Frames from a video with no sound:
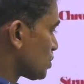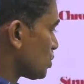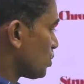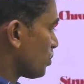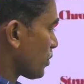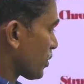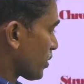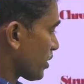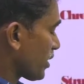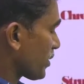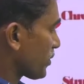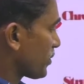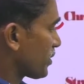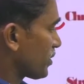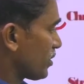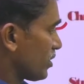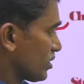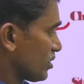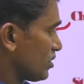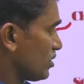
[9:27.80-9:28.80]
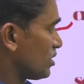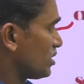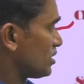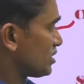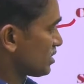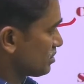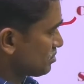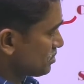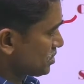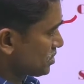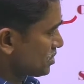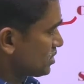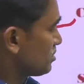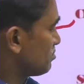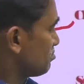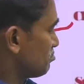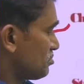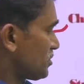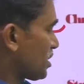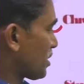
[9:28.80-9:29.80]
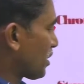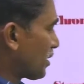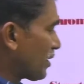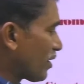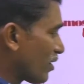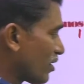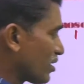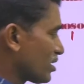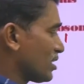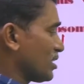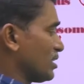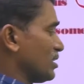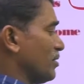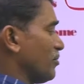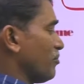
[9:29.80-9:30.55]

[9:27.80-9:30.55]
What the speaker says: to prokaryotic organisms, they cannot